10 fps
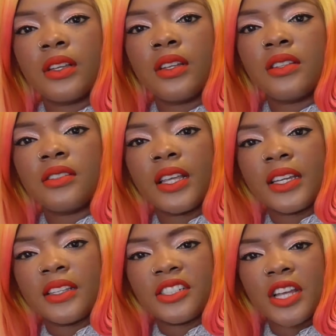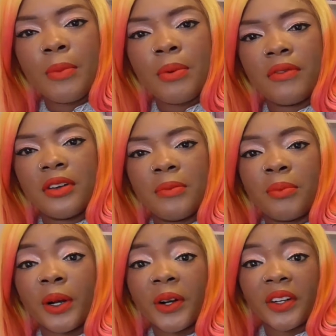And it's like in the shape of a
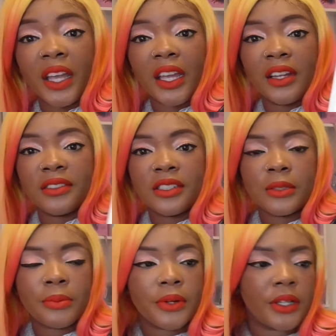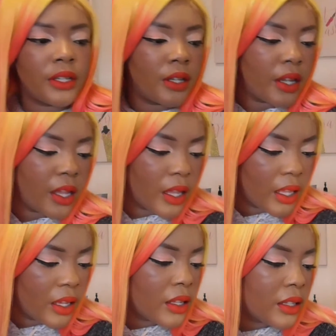bird cage. That's pretty.
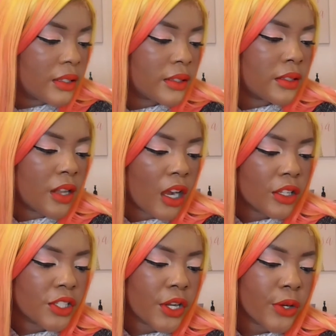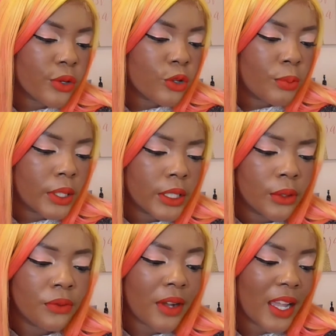It's Nocturnal Pillow
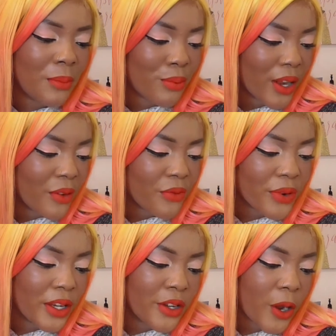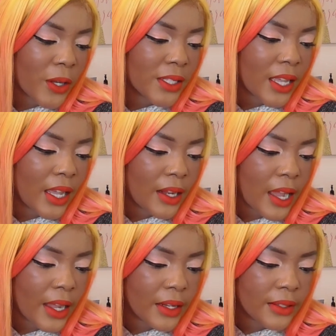Fight, Break Free, Dark Side,
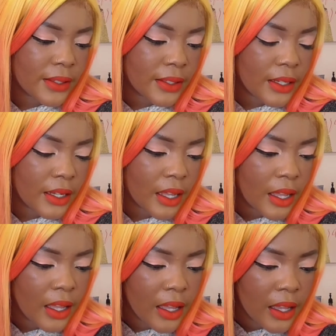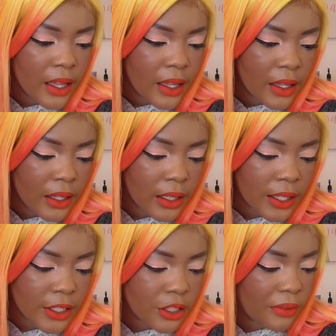Hide and Seek,
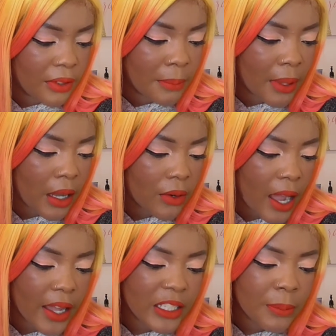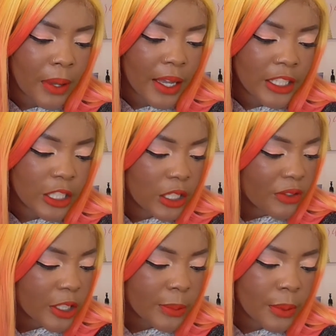Clutch, Flip Out, I Spy,
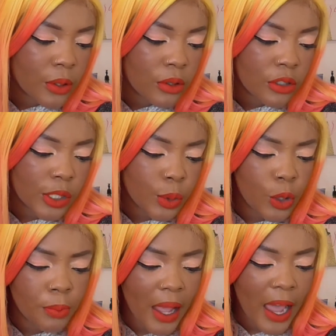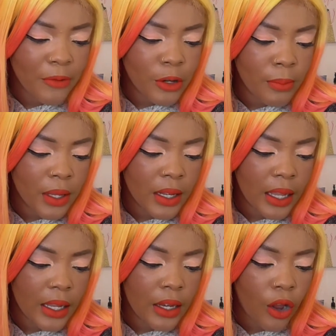Silver Spoon, Swoop, After
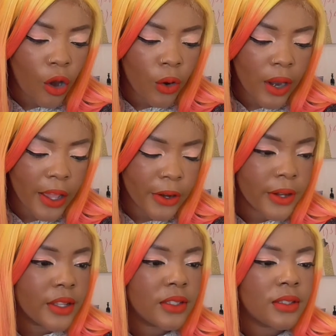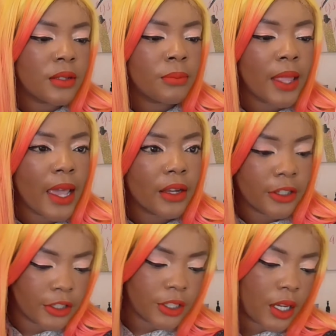Midnight, and All Nighter is the black
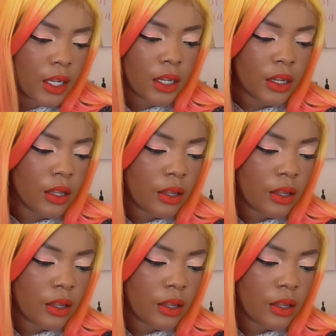shade.